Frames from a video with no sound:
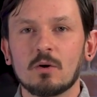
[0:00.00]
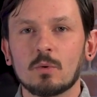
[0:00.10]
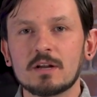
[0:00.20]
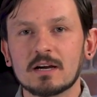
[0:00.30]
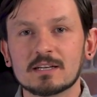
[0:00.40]

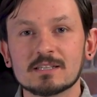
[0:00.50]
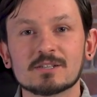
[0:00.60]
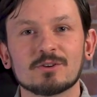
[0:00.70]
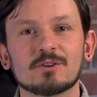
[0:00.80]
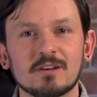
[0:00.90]
we're not
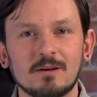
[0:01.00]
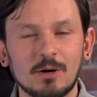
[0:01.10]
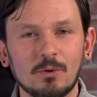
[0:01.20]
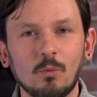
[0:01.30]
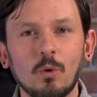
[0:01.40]
concerned
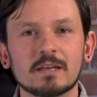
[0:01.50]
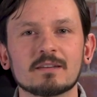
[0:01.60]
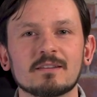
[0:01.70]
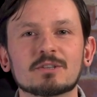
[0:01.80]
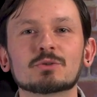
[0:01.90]
about what
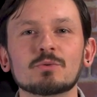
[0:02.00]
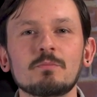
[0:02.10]
the true